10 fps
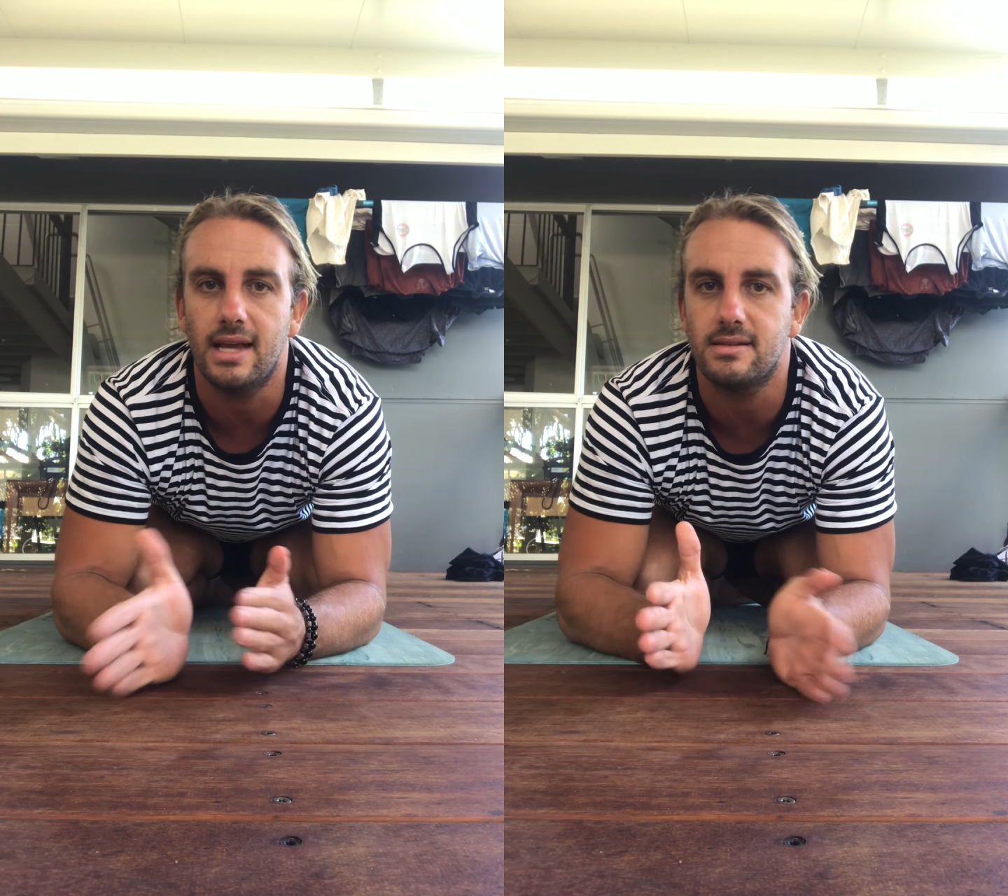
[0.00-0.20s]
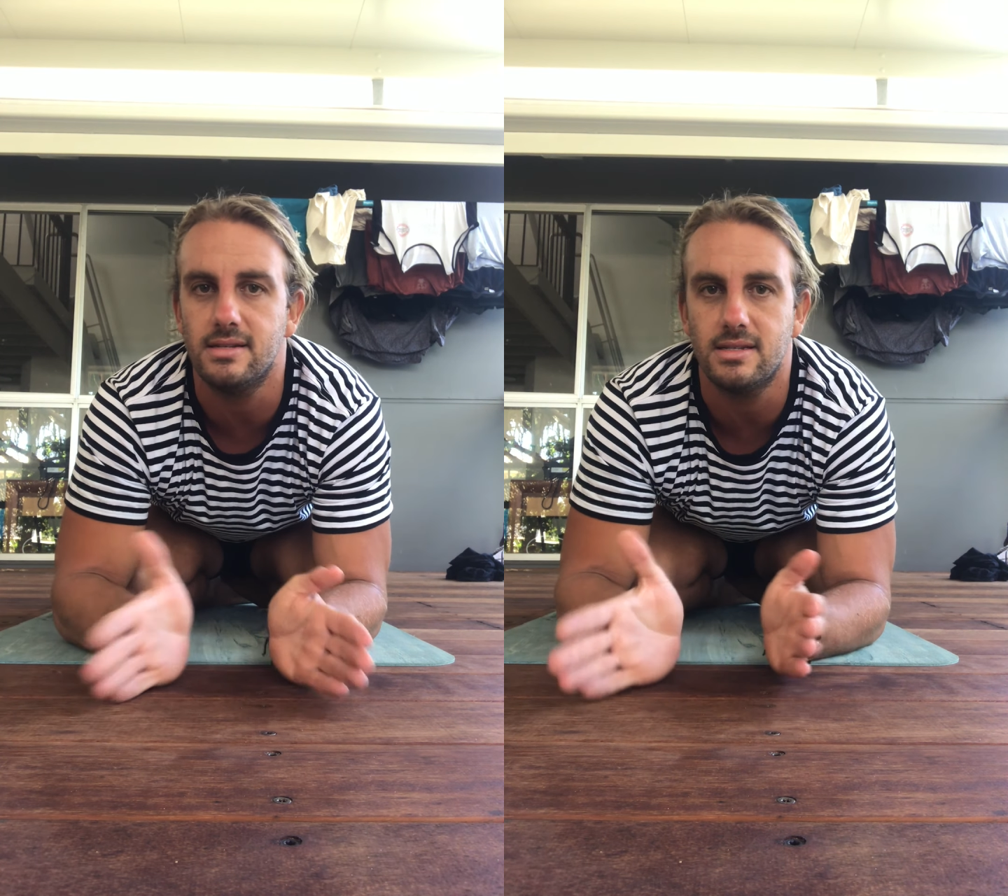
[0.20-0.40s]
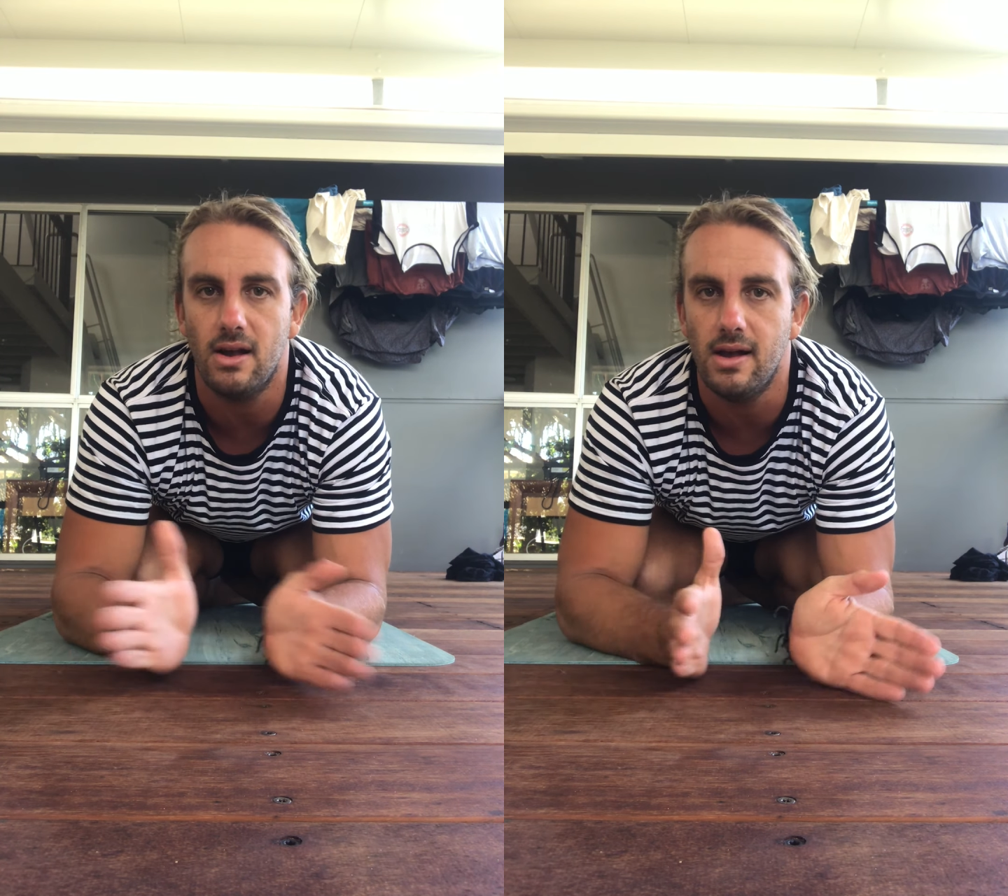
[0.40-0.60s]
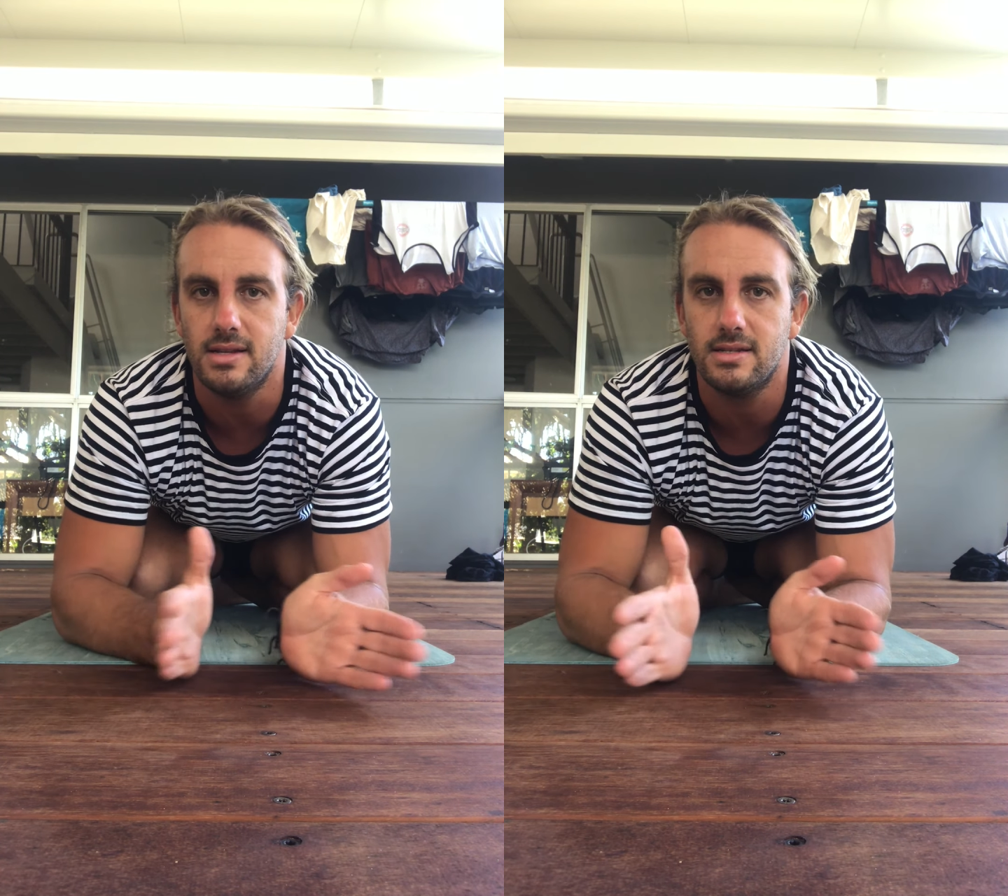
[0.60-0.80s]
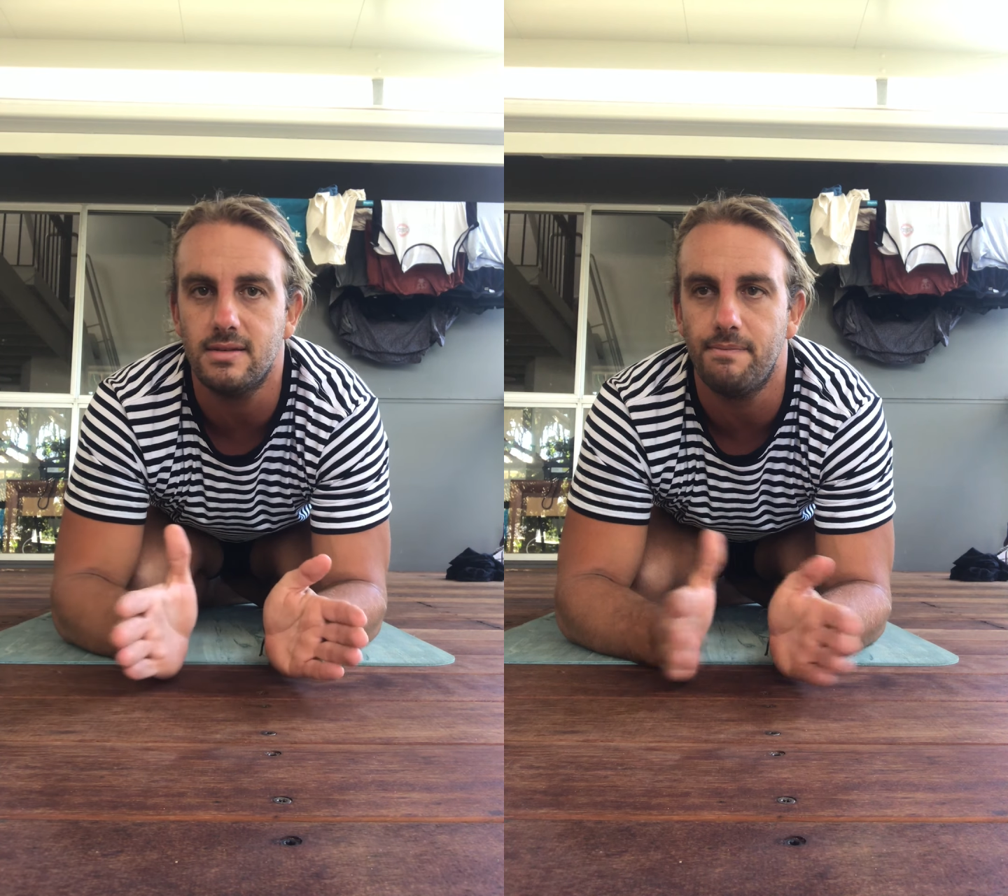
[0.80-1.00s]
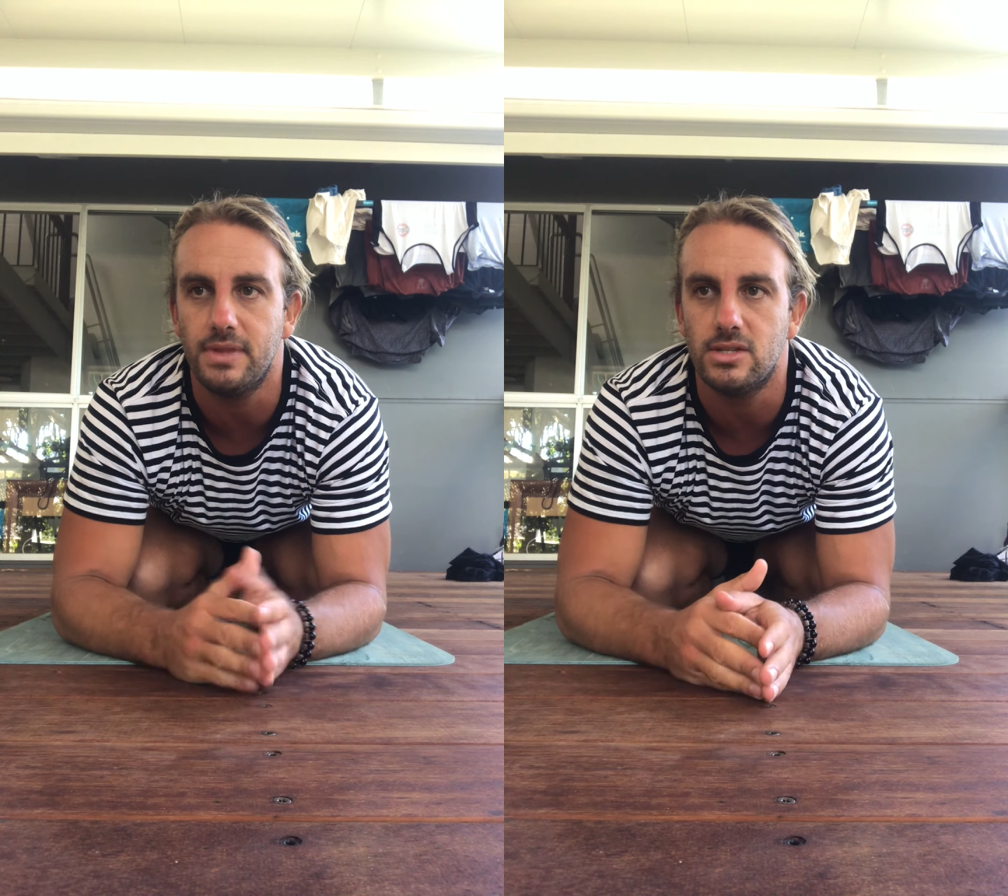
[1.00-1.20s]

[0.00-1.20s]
exercise.